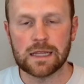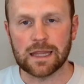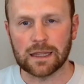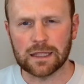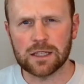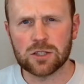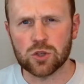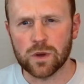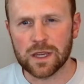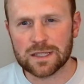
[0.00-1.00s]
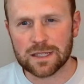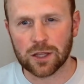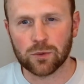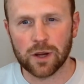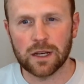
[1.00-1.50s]
that lead to
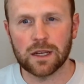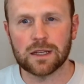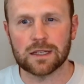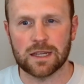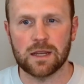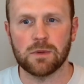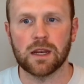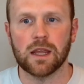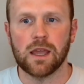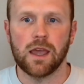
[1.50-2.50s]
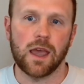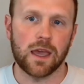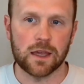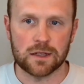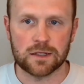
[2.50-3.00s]
accelerated containment
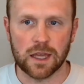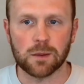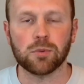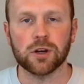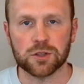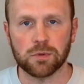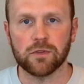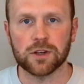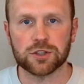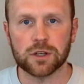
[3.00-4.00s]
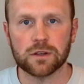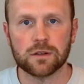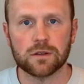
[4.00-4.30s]
and data breach prevention.